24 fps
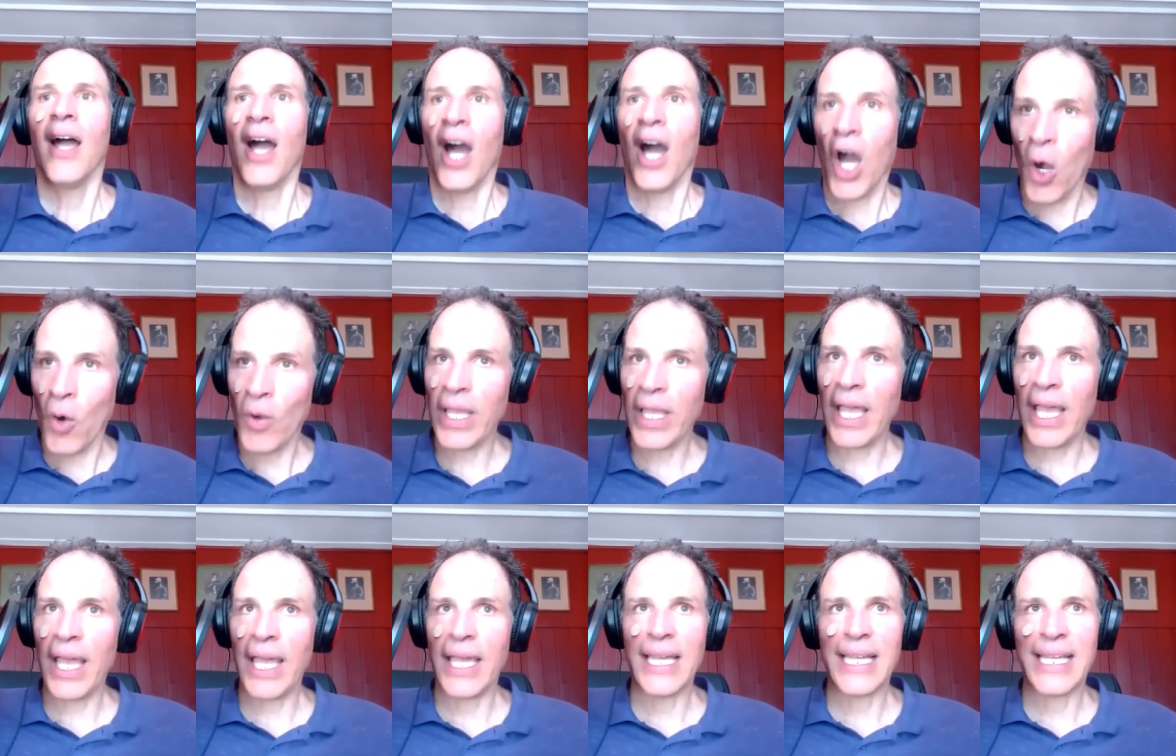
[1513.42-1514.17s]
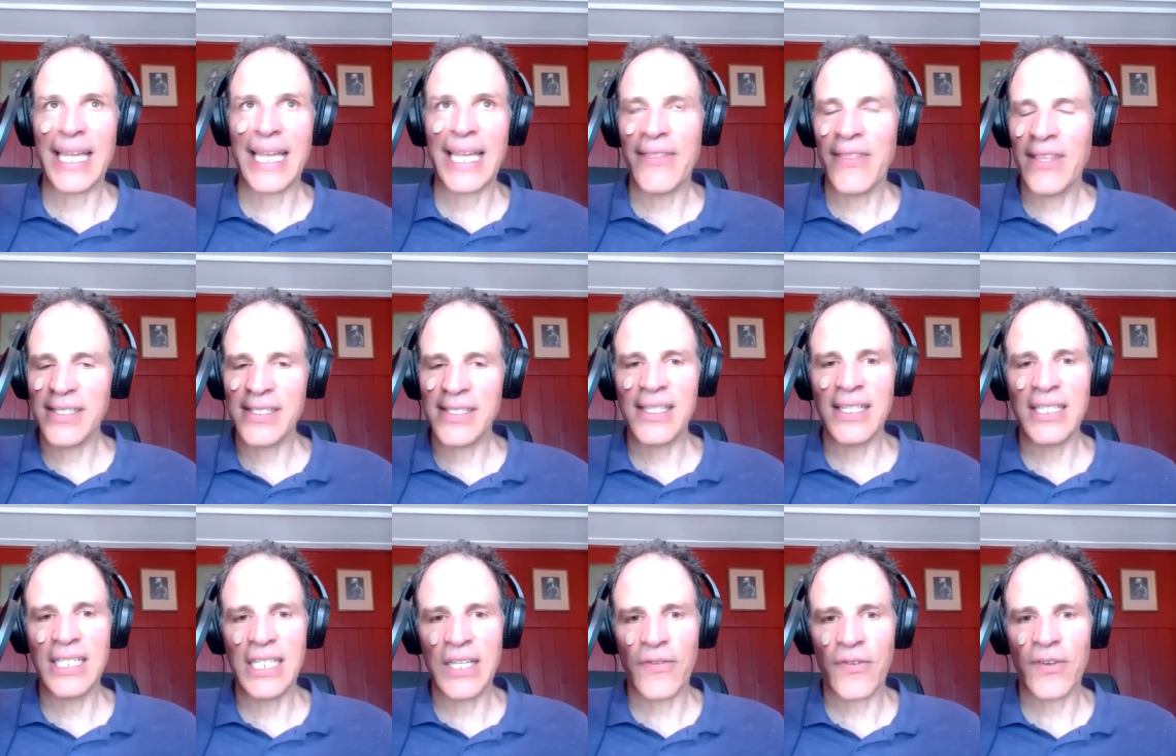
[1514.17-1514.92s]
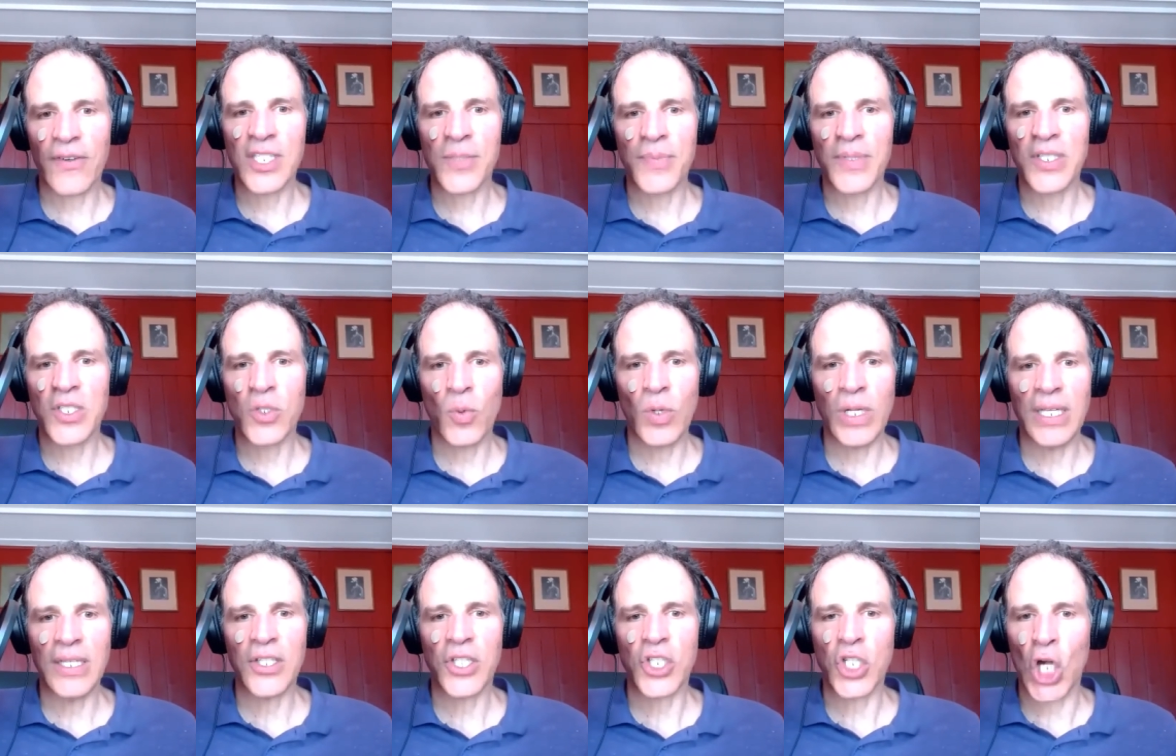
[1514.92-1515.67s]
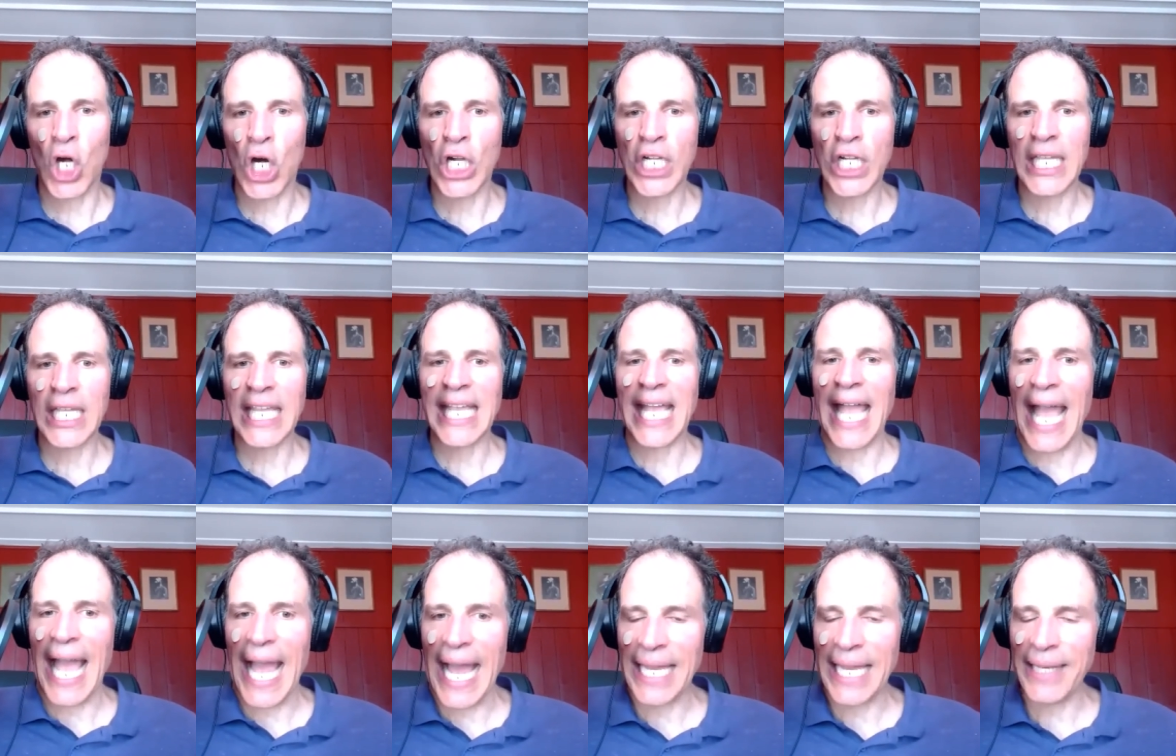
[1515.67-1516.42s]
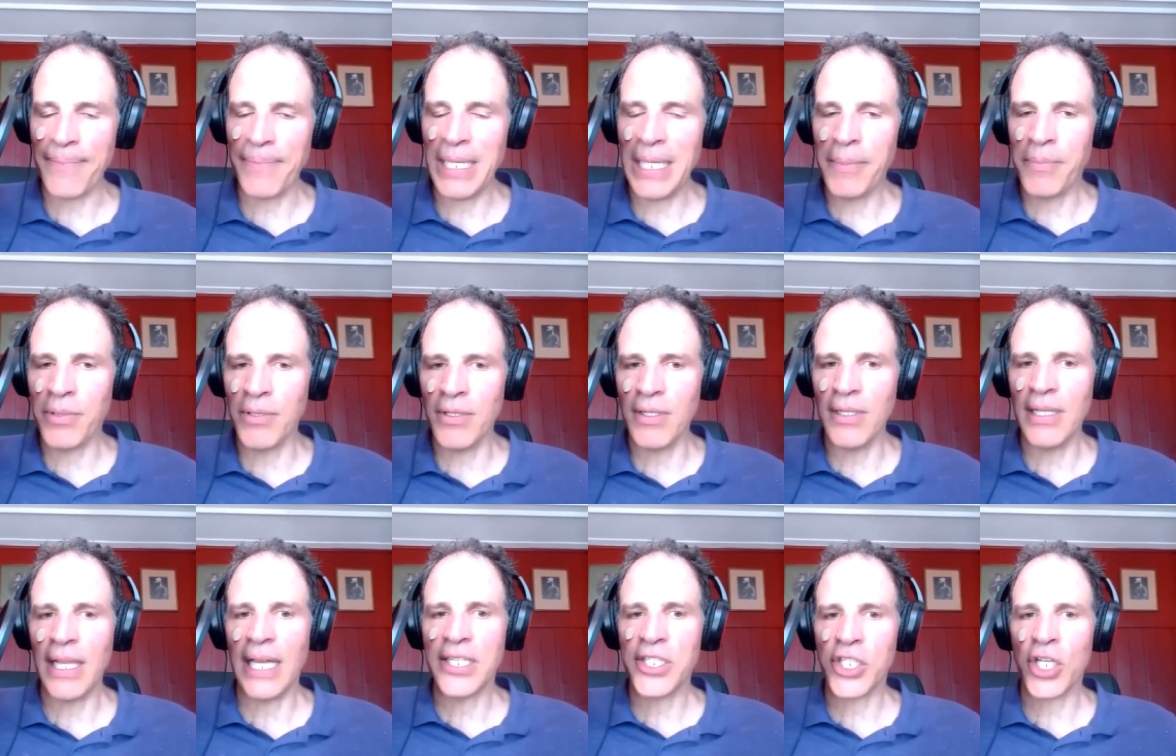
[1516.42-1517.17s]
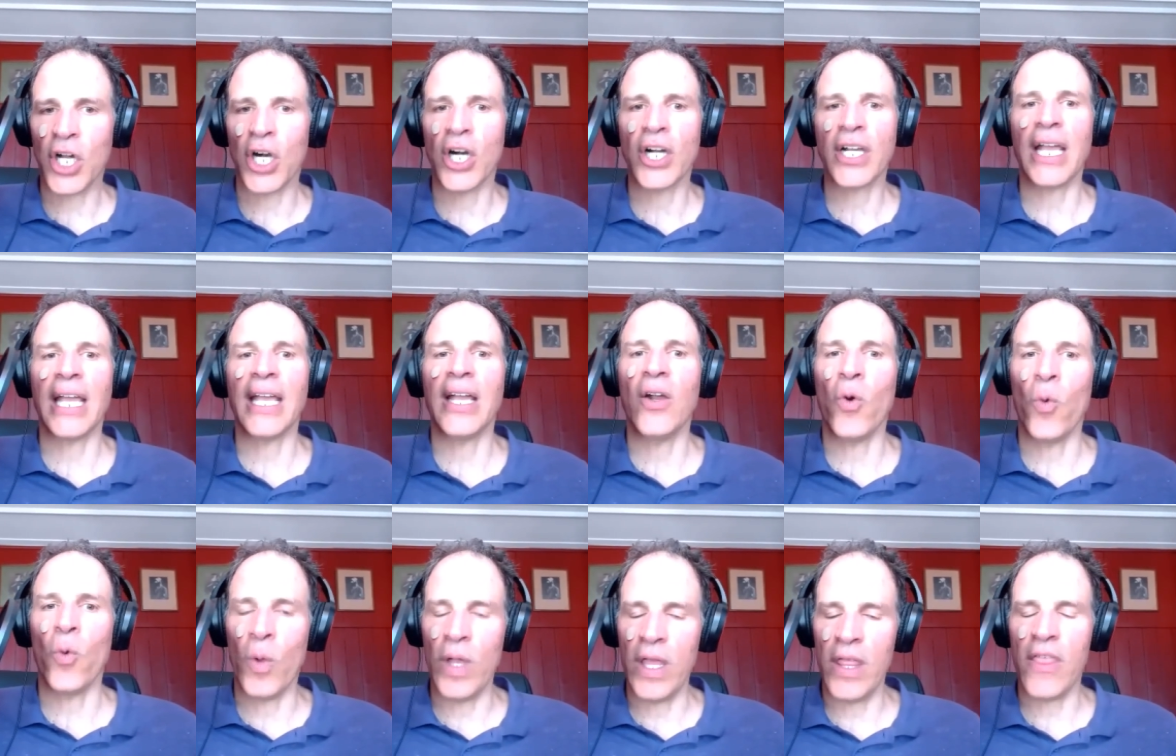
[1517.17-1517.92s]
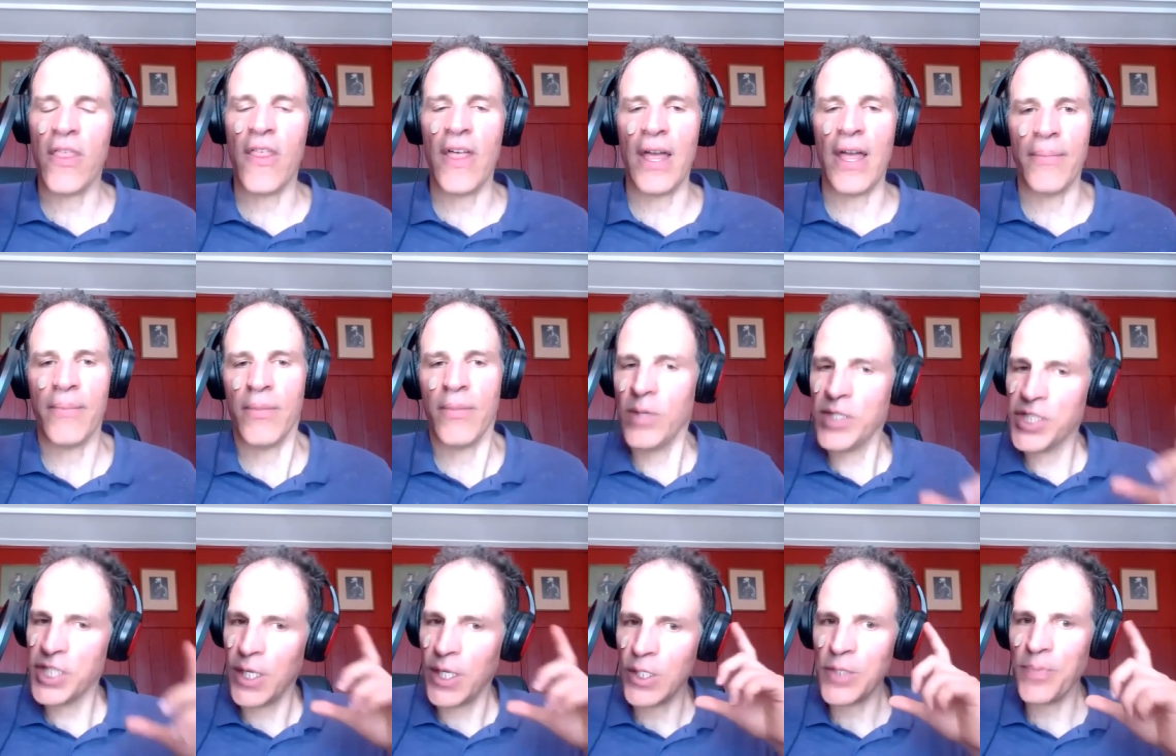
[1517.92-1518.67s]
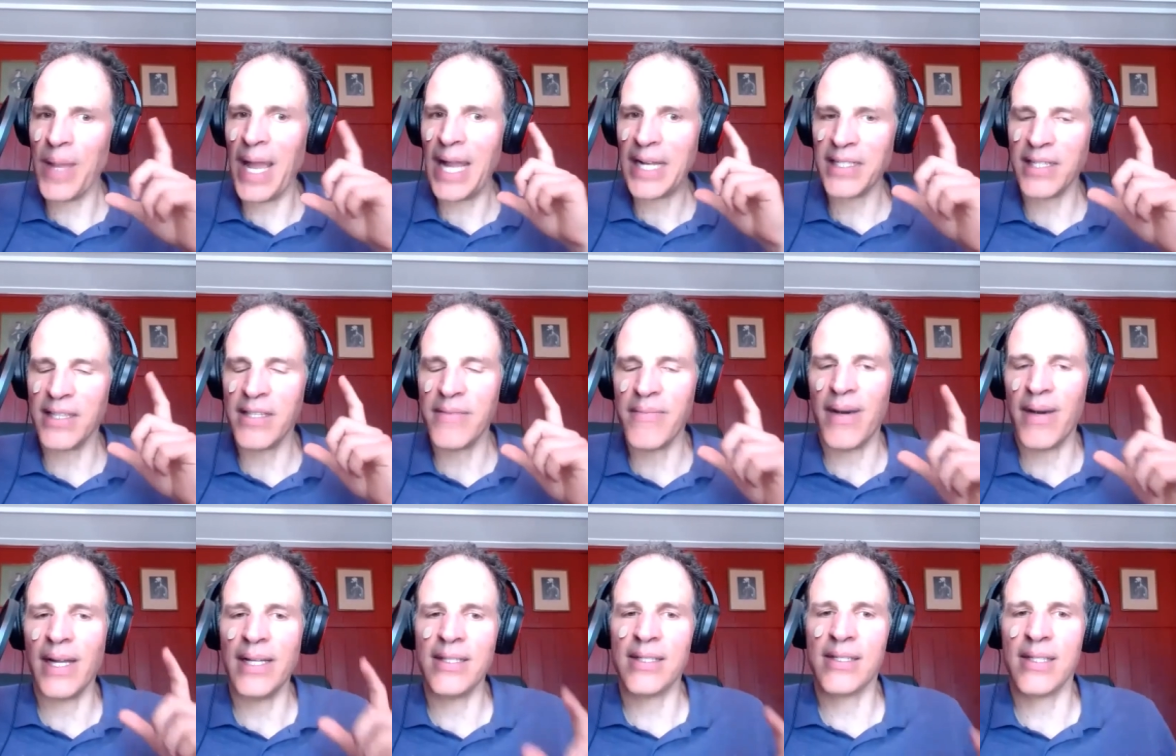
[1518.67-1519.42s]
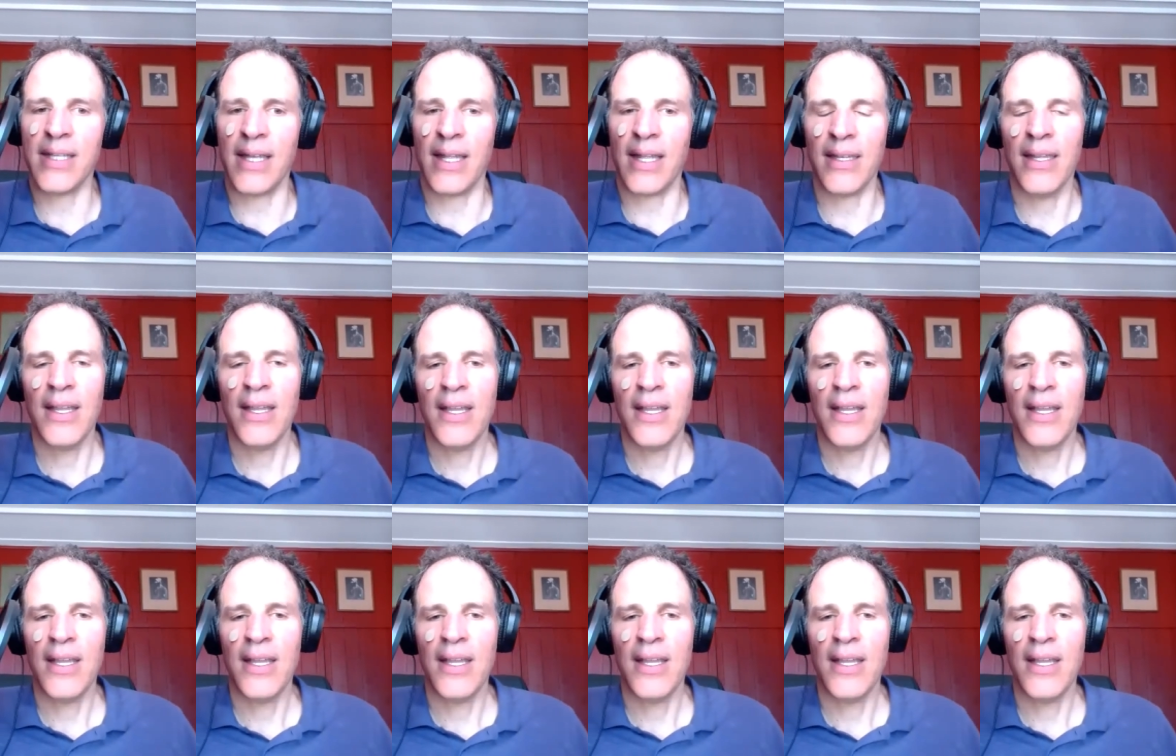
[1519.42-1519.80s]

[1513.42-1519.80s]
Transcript: okay, again, this is the difference between talking at people and talking with them, which goes back to the mindset.